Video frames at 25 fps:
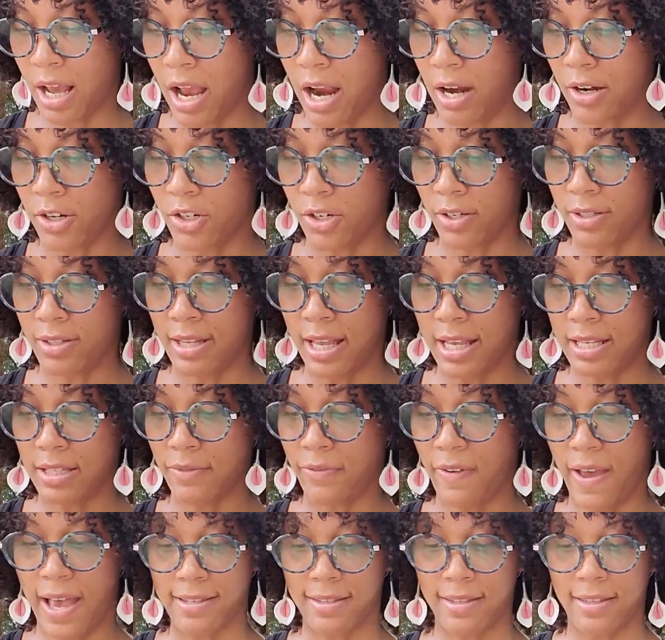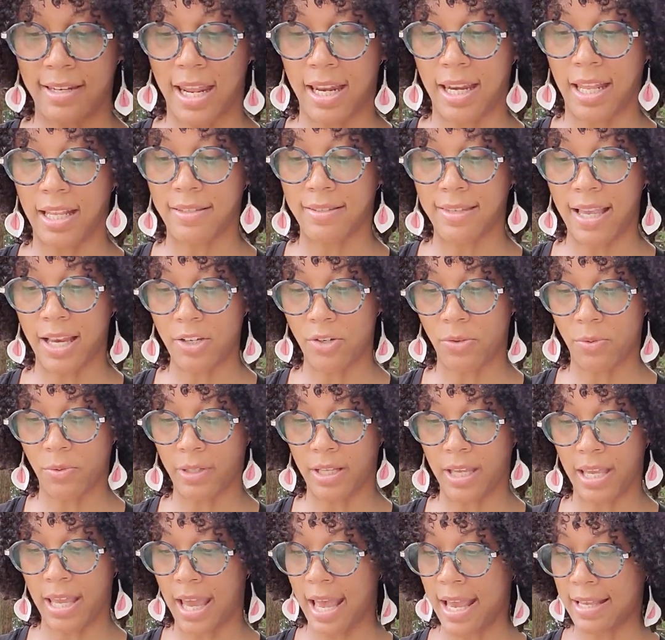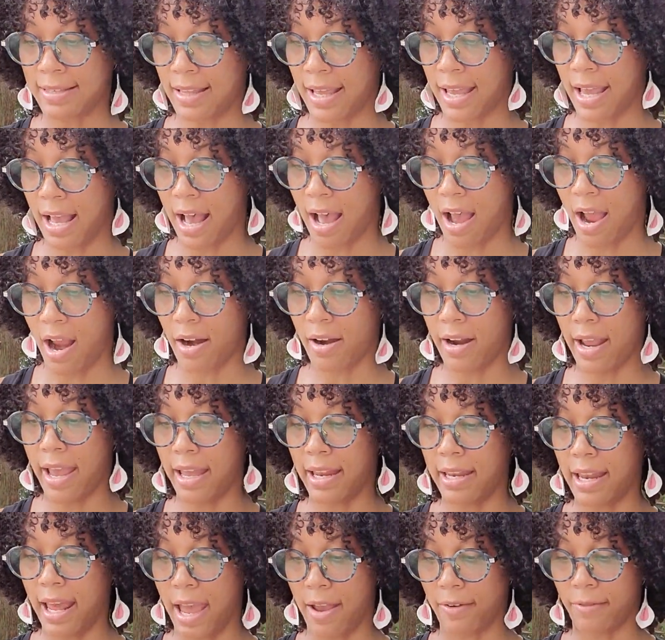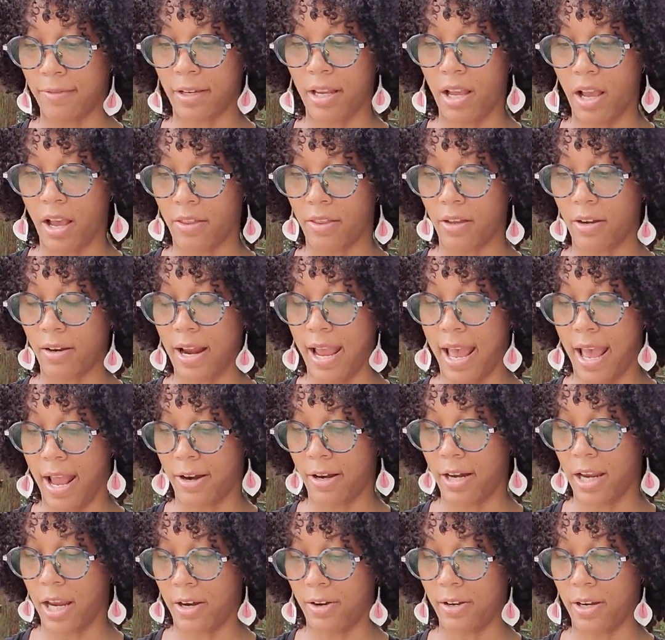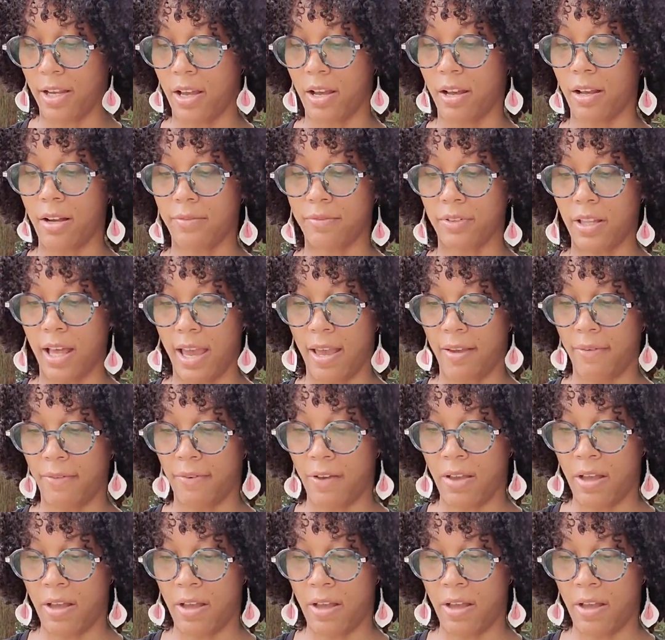are just as fascinating sexually as they are in every other area of life.